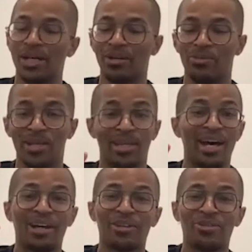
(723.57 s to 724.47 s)
We
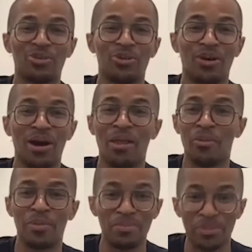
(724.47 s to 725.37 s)
cannot control
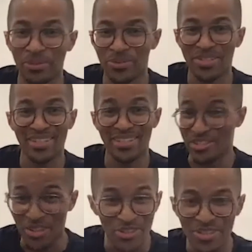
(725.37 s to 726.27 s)
other people's
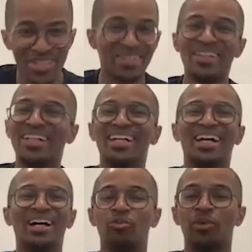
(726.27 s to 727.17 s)
decisions.
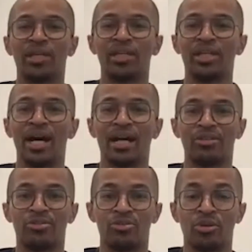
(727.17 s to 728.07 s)
We cannot
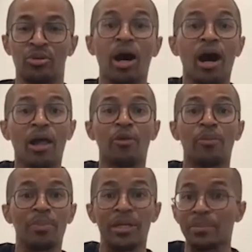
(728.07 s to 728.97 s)
control other
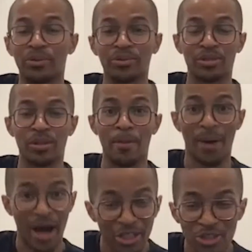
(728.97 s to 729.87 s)
people's
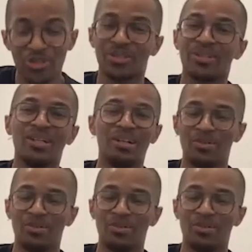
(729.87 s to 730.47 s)
posture.